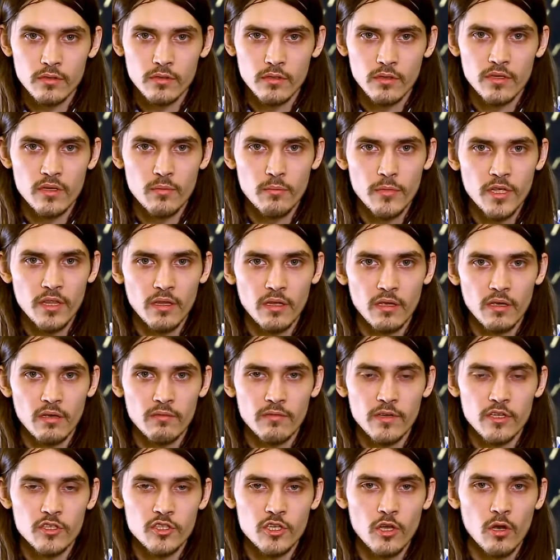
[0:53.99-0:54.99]
on the meaning
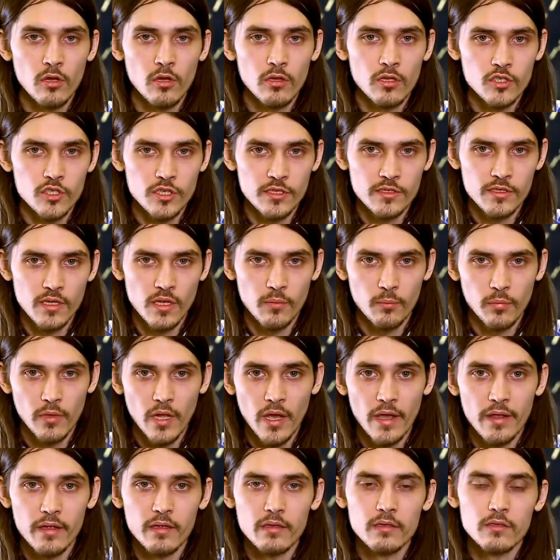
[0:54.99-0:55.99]
that geologists
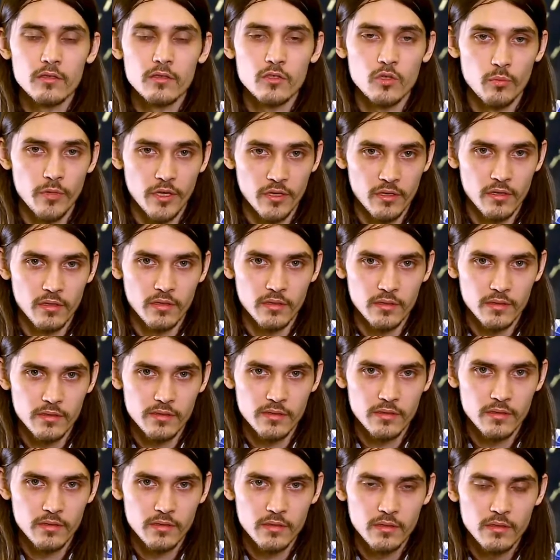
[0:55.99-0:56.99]
apply to minerals.